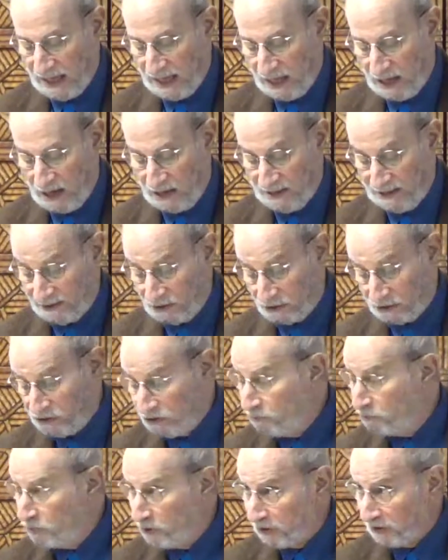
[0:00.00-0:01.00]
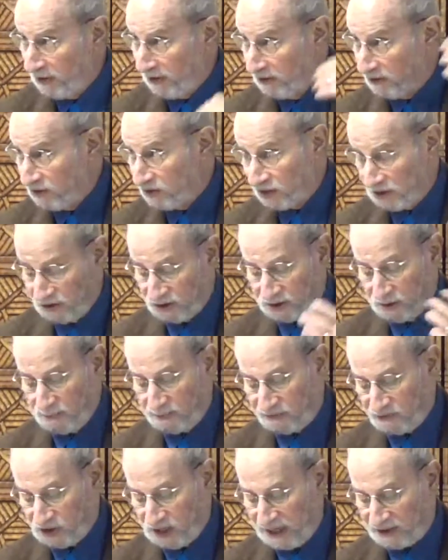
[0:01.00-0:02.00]
and our brilliant system
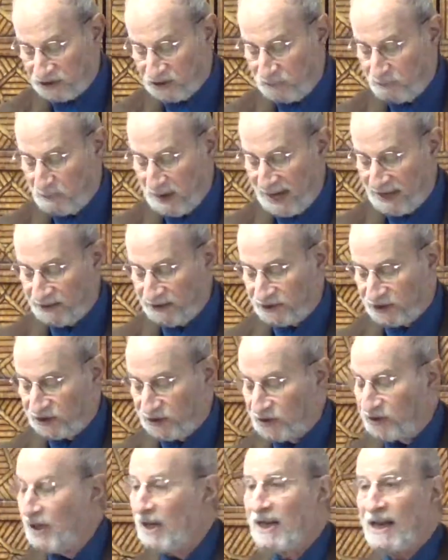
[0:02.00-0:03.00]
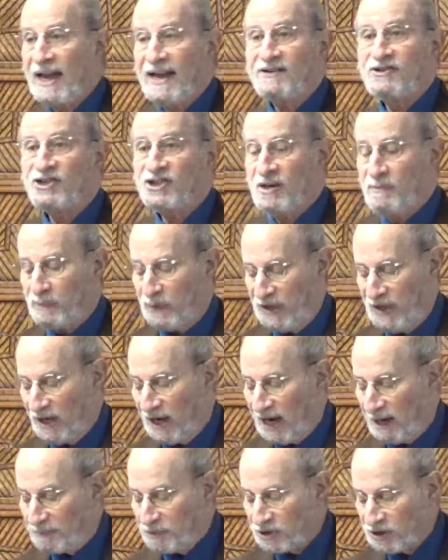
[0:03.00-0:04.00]
of checks and balances as simply
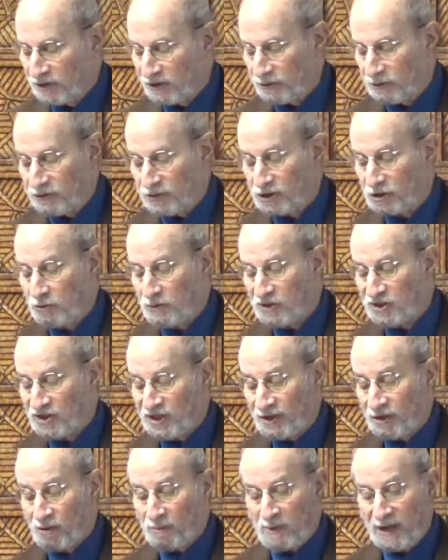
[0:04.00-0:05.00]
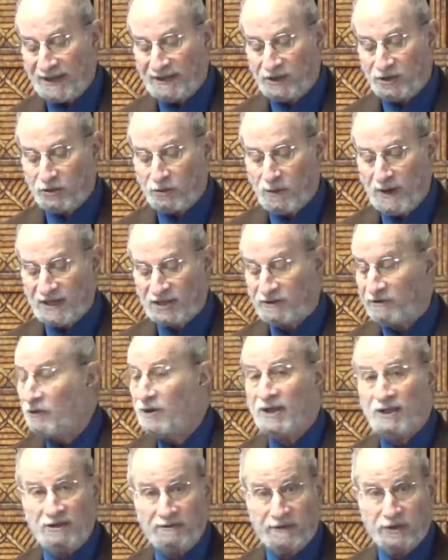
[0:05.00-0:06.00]
obstacles to a single-minded quest for
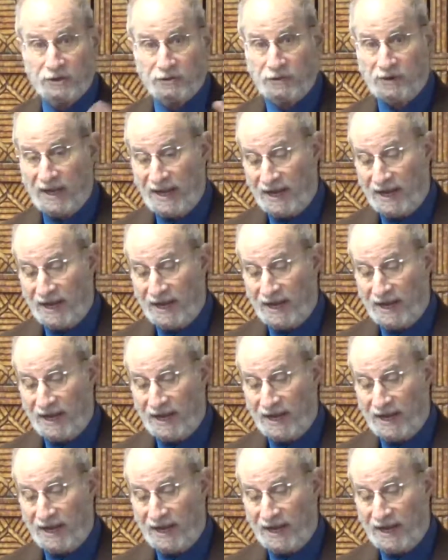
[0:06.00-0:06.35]
individual